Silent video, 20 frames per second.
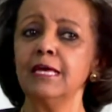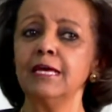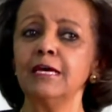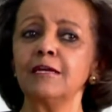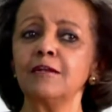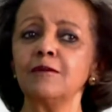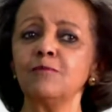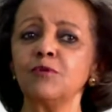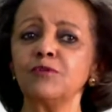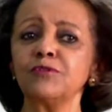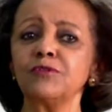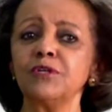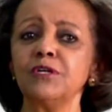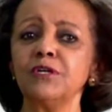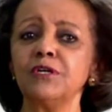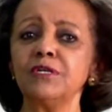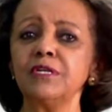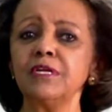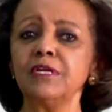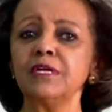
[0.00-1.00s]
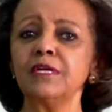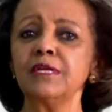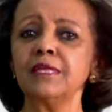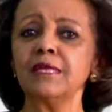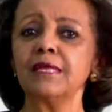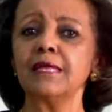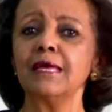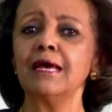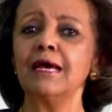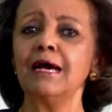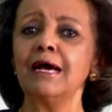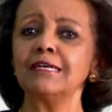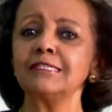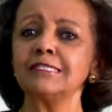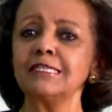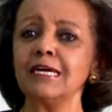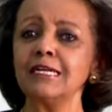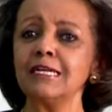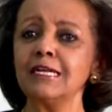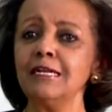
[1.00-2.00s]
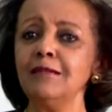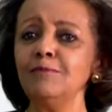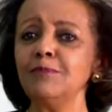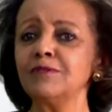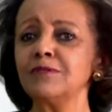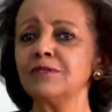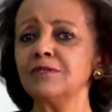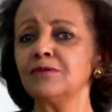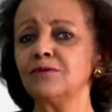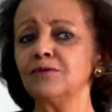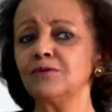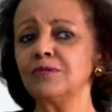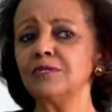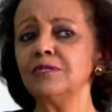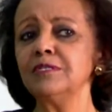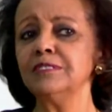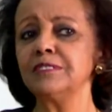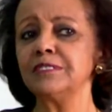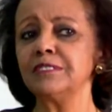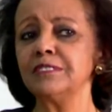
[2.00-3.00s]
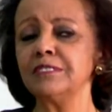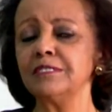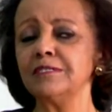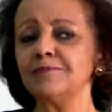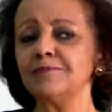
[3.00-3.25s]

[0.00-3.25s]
Remote learning has had limited utility,